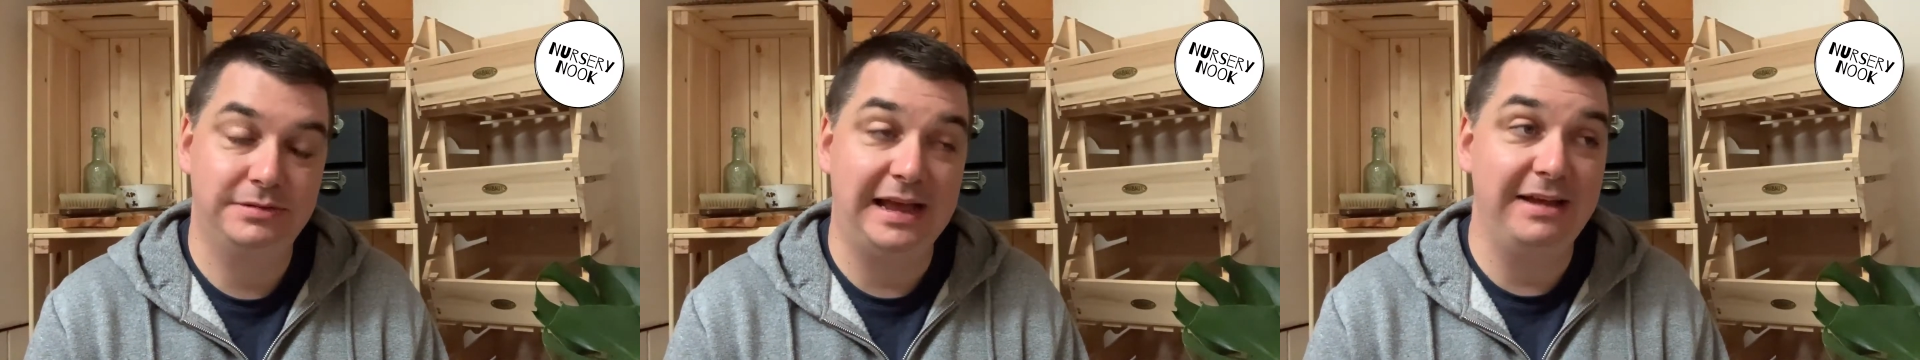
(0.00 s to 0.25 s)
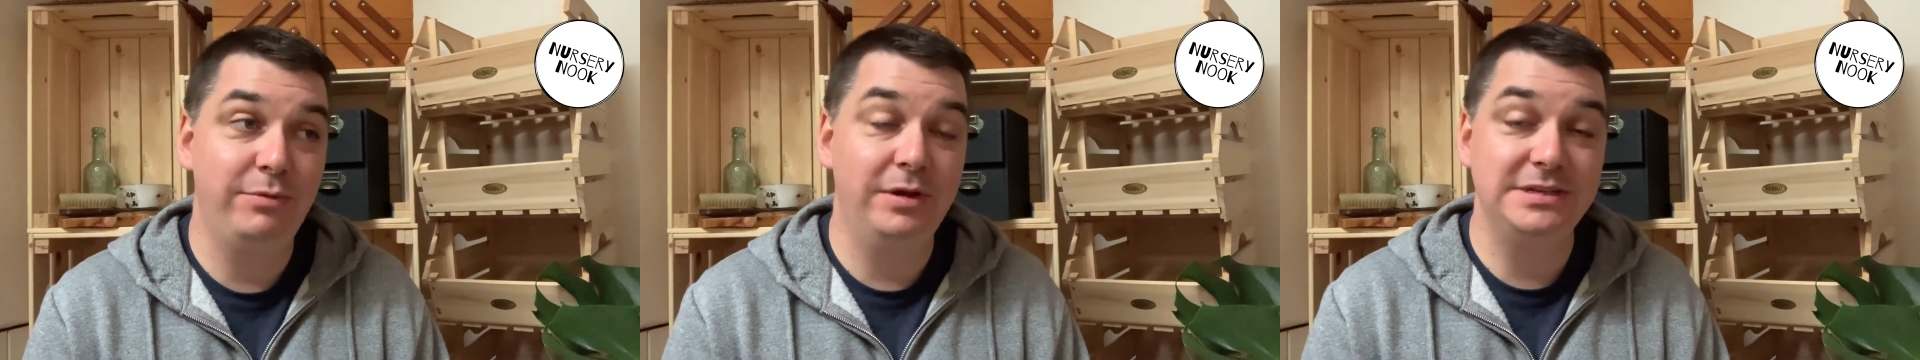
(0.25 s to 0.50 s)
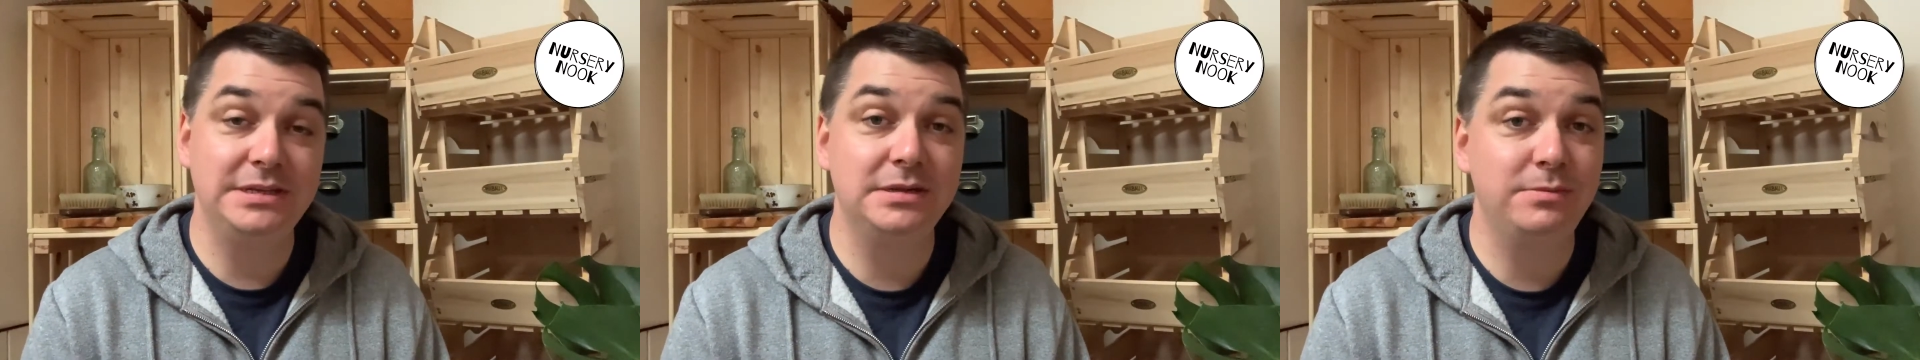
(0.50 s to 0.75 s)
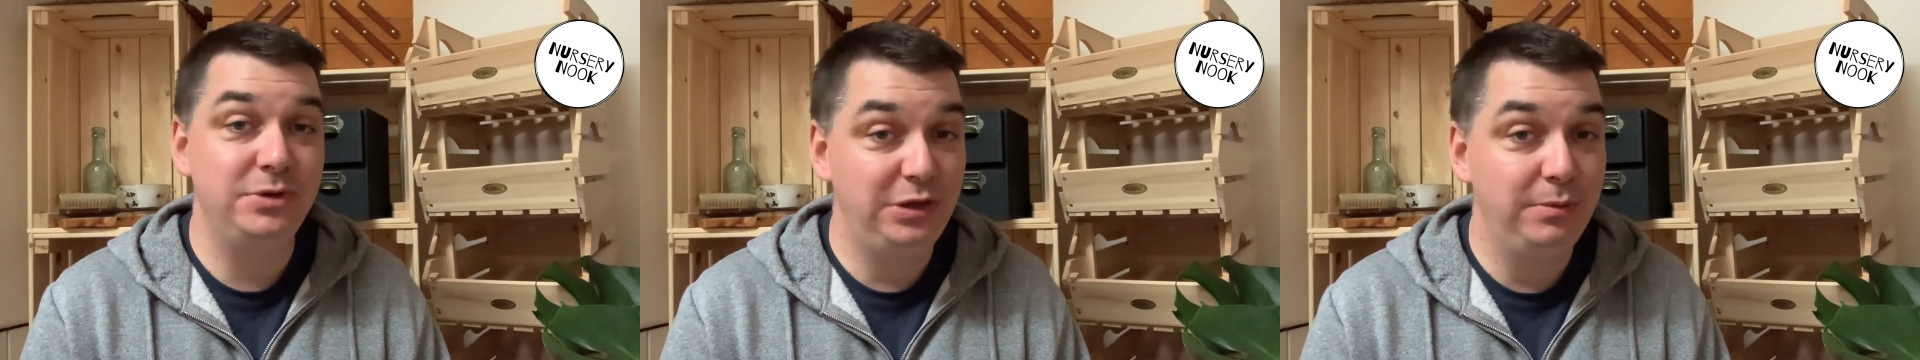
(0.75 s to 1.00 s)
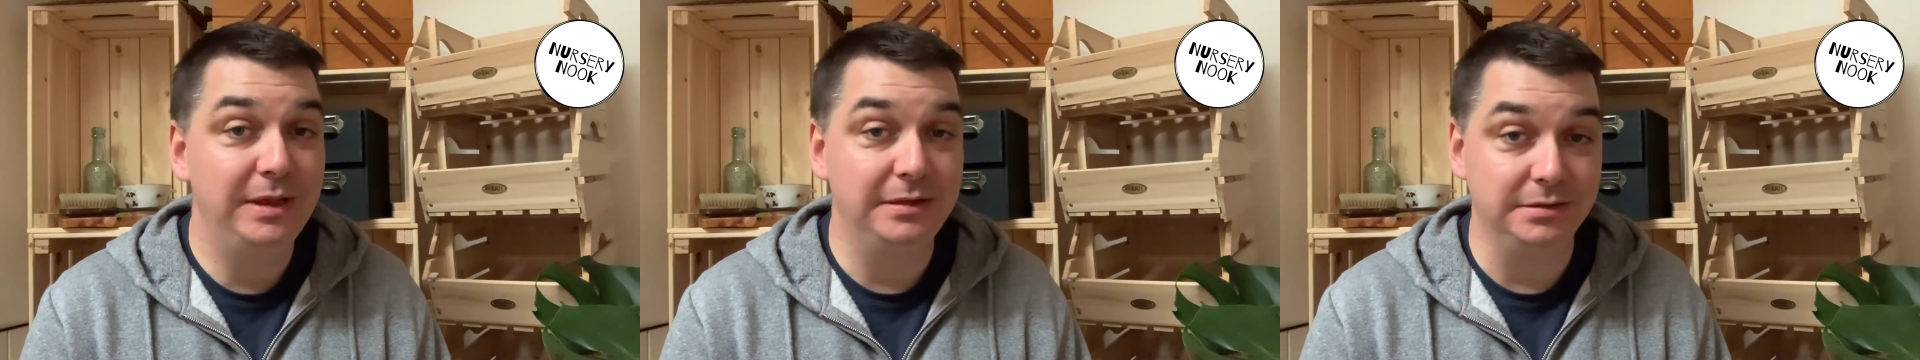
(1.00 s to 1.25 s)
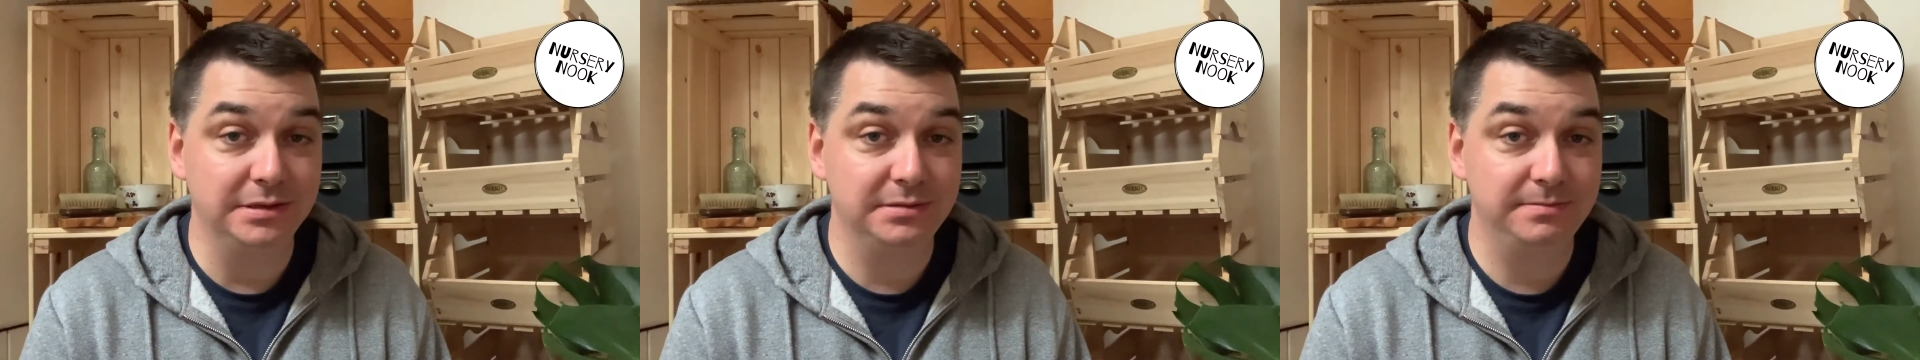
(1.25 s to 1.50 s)
I've worked in some new
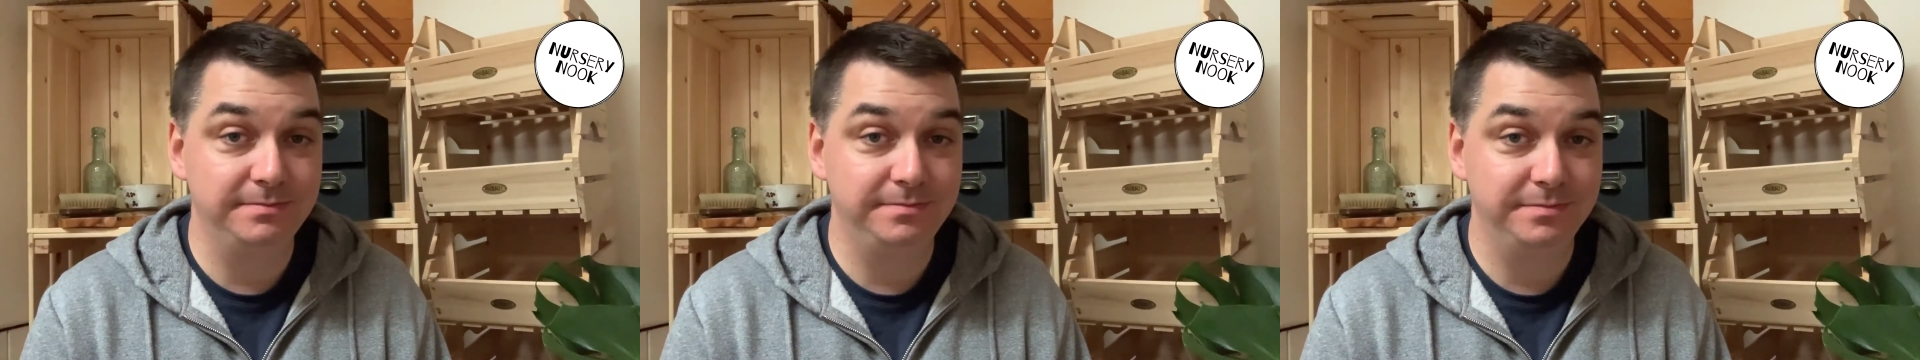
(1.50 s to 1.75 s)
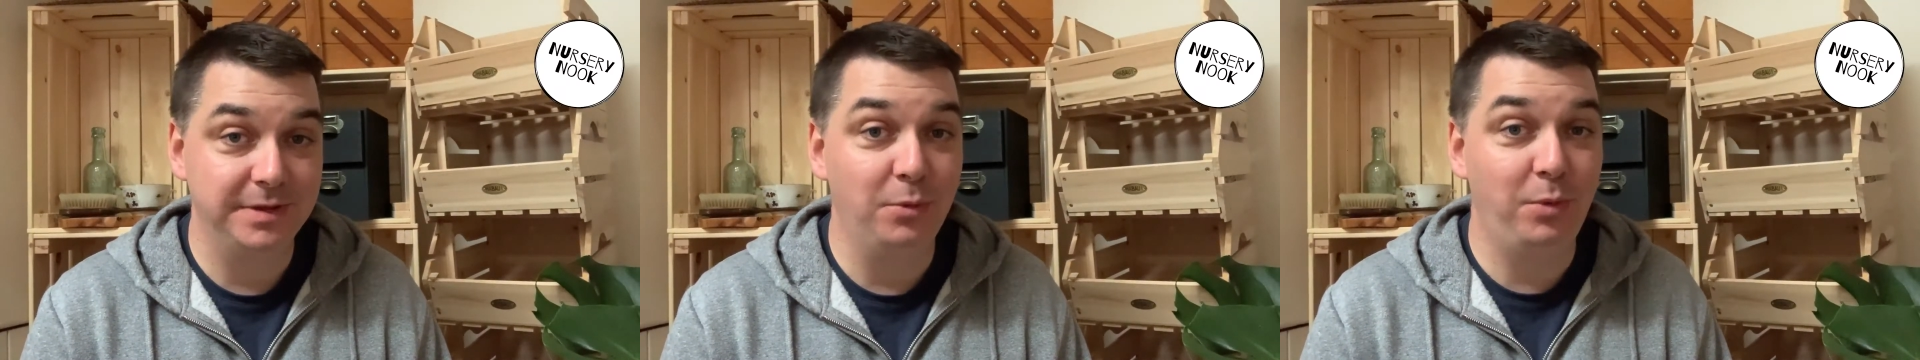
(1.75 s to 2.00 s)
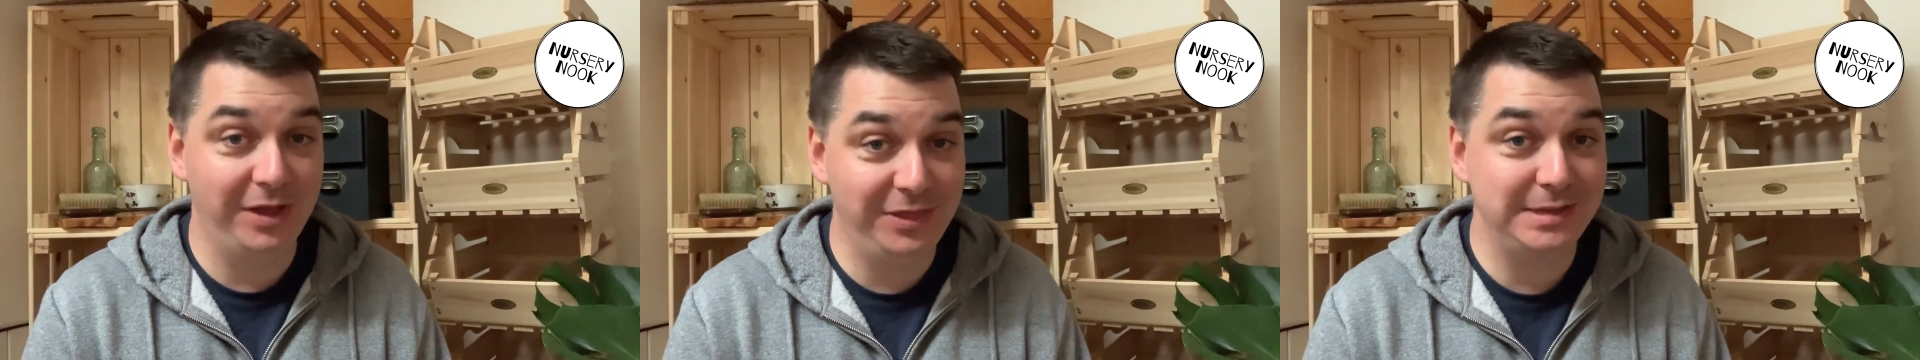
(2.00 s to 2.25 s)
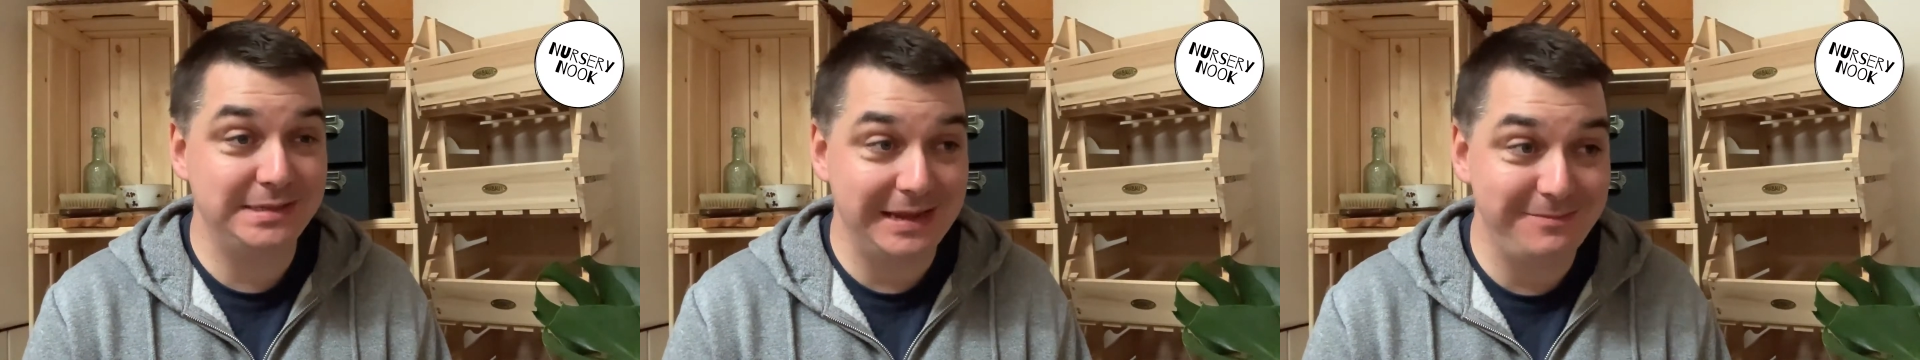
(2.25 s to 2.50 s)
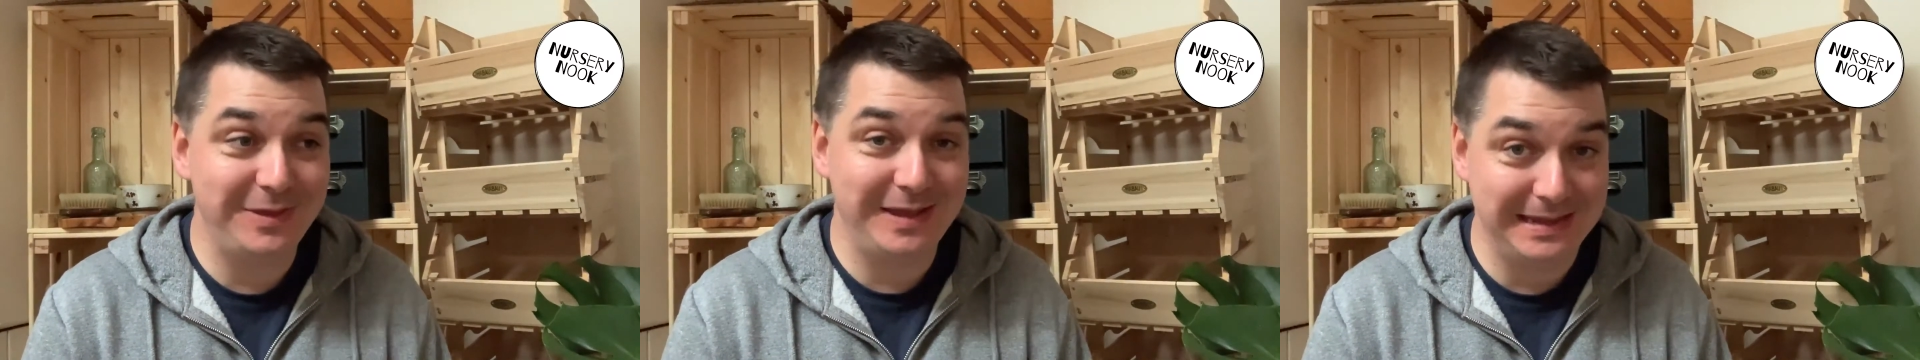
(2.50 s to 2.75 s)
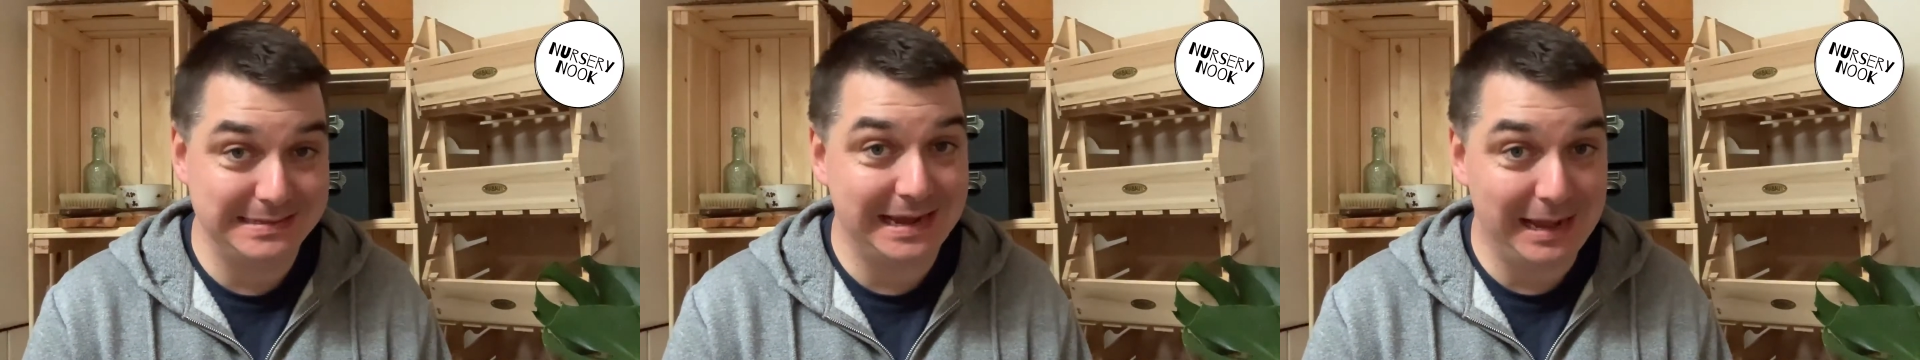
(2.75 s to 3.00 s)
builds where the same thing
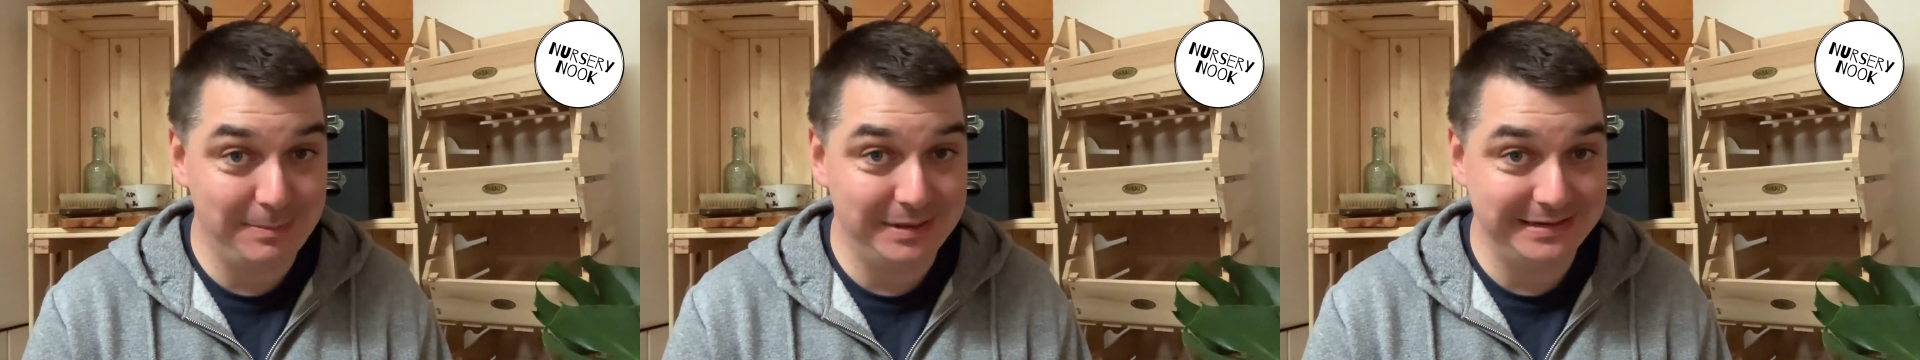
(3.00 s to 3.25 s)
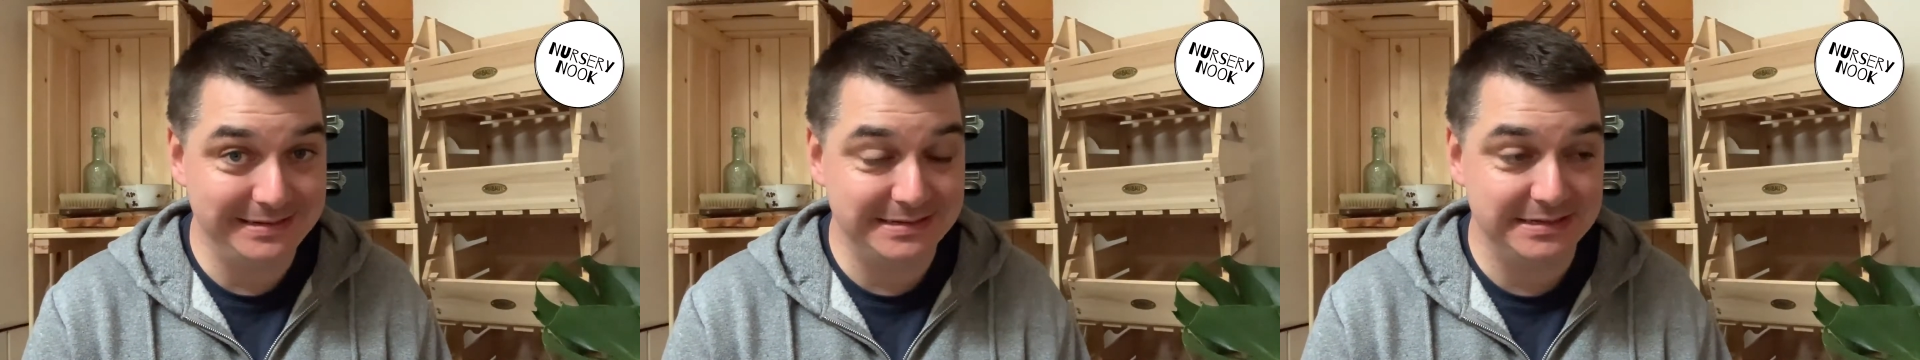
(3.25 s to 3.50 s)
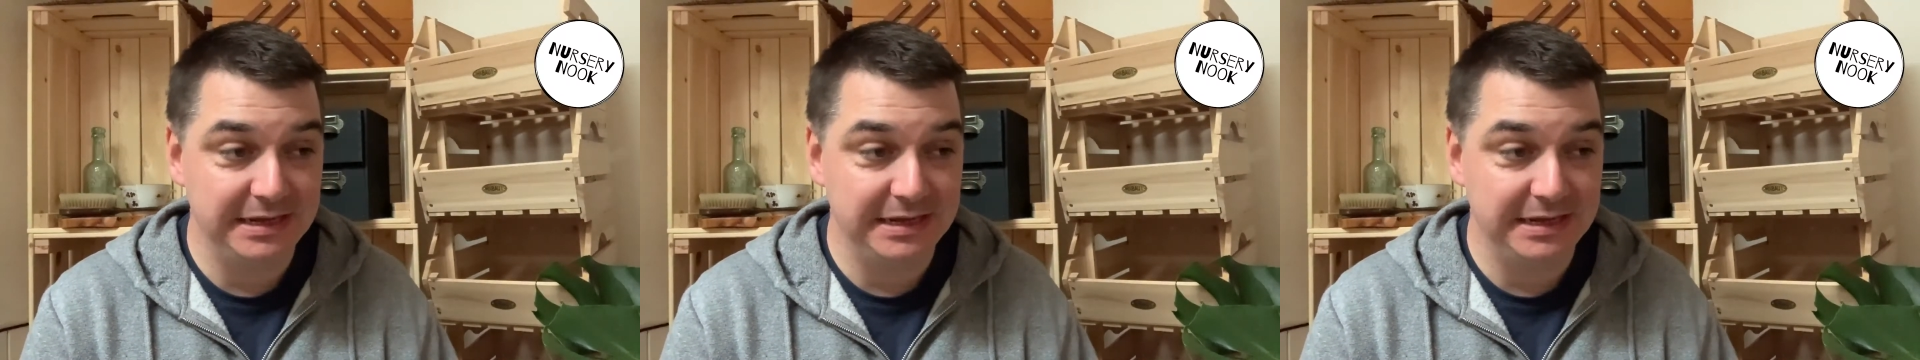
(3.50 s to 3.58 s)
has happened.